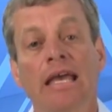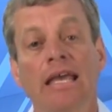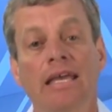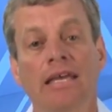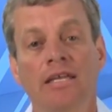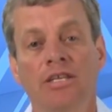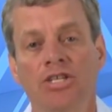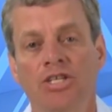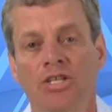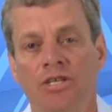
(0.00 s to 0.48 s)

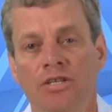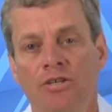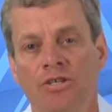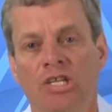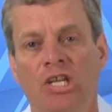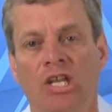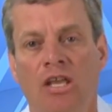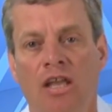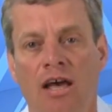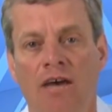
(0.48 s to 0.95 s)

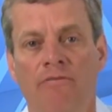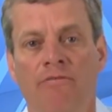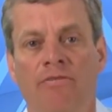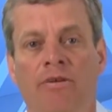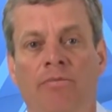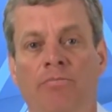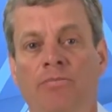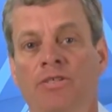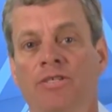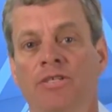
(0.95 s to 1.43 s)
Engineers love
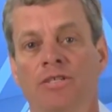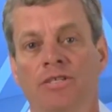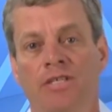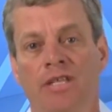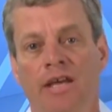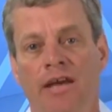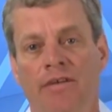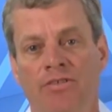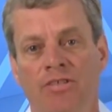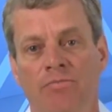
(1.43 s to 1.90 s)
them since
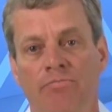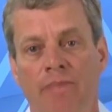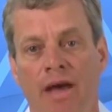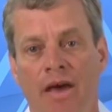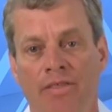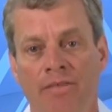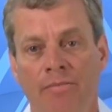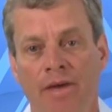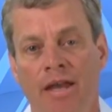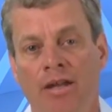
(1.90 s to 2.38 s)
they have some
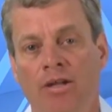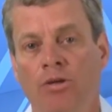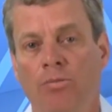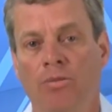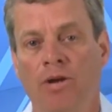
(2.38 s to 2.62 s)
mathematical